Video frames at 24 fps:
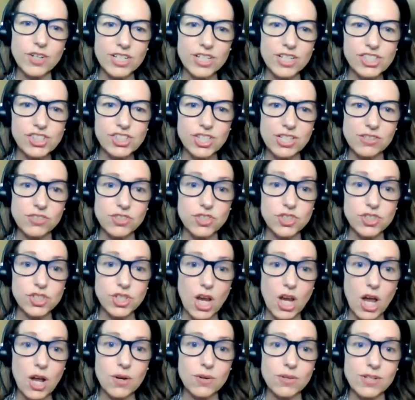Christians
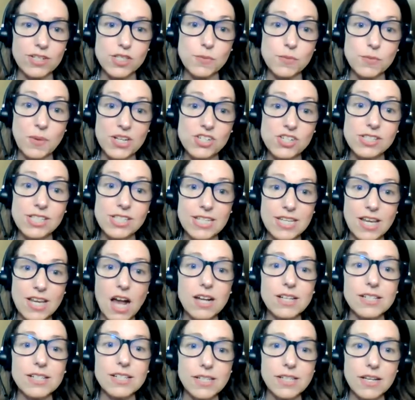showed, especially
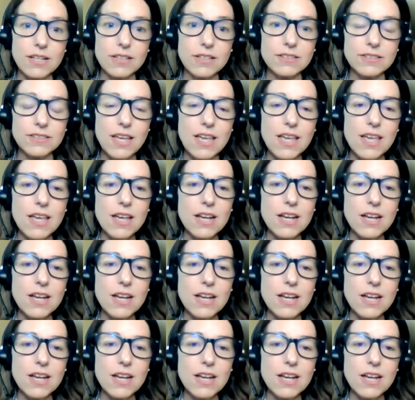young adult